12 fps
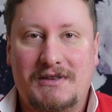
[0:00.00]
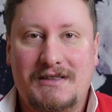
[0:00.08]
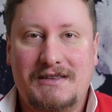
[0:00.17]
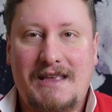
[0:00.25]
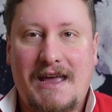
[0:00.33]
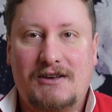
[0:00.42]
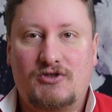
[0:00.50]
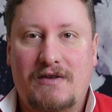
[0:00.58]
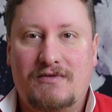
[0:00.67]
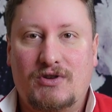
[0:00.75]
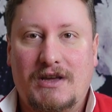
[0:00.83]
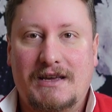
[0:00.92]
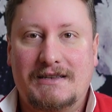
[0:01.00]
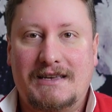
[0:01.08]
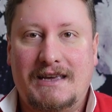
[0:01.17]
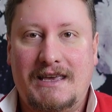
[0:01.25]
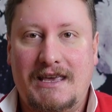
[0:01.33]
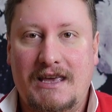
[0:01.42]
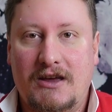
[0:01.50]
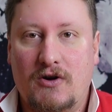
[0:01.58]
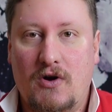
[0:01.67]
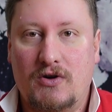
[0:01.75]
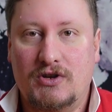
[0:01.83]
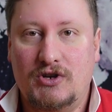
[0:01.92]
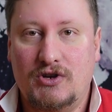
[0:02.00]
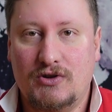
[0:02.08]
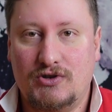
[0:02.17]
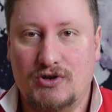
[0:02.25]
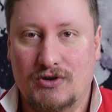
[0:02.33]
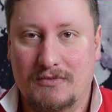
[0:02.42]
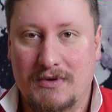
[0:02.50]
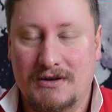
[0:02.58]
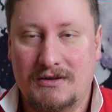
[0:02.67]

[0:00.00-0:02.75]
to the Tech Travel Geeks here on YouTube.